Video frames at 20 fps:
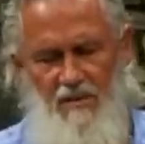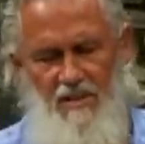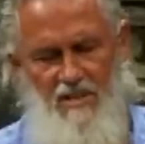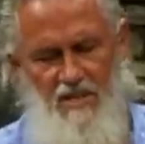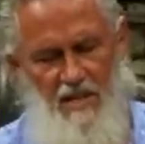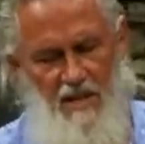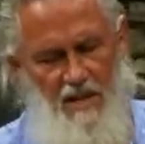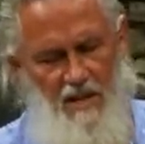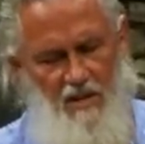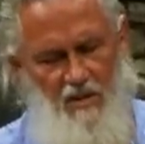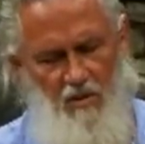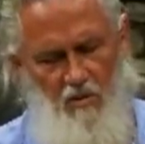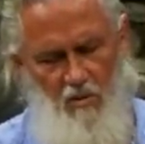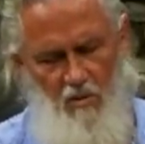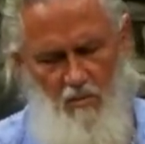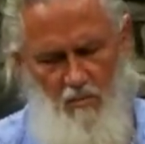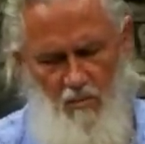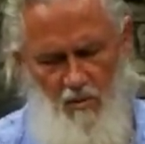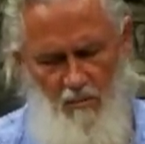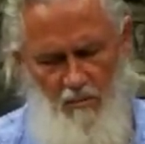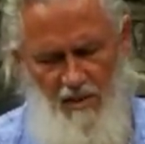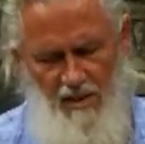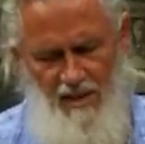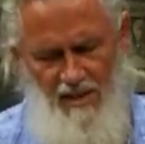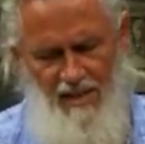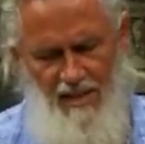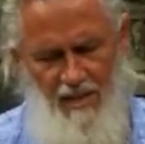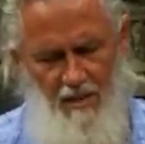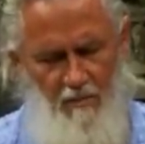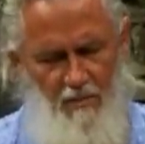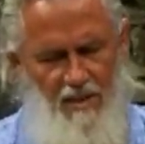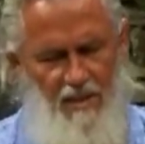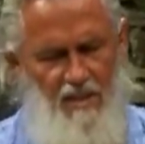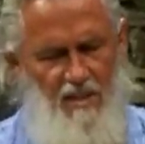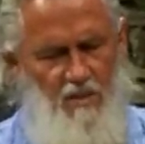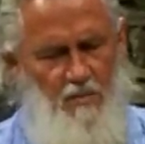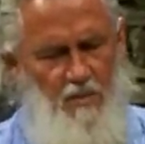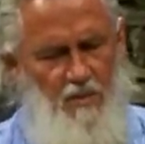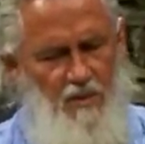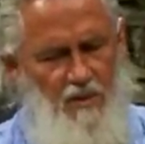is unknowable, but it can be
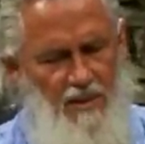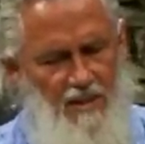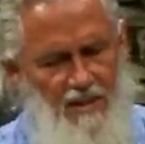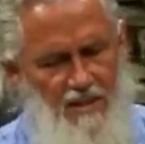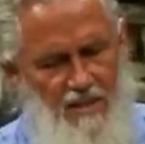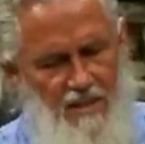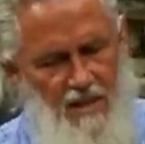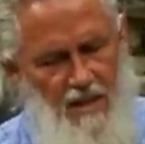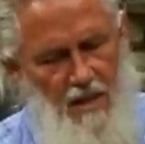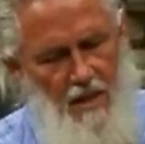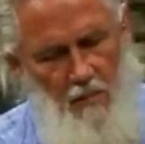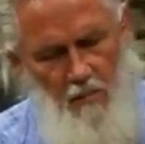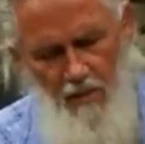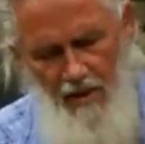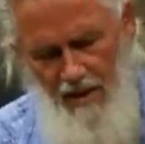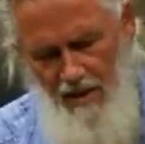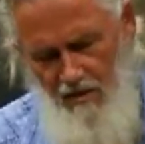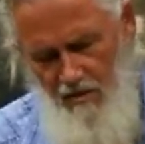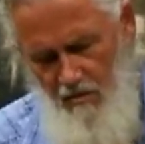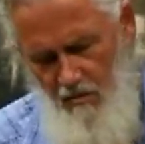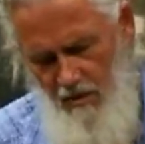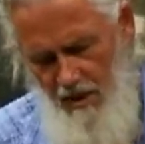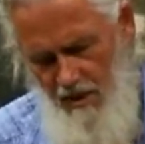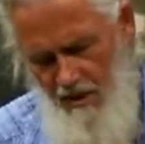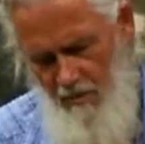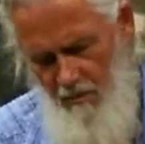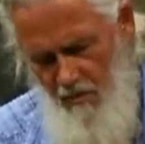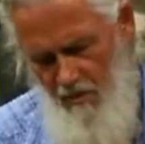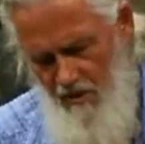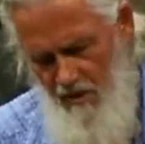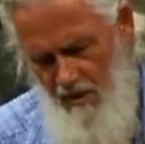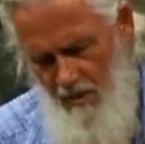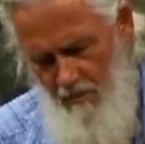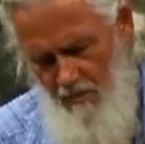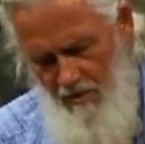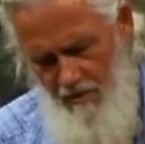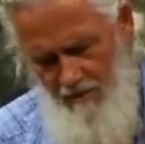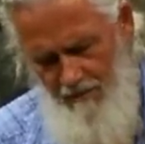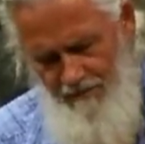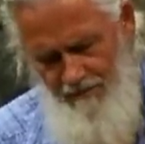experienced by direct
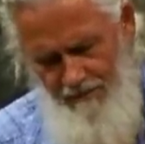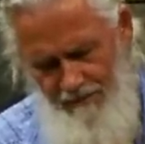perception.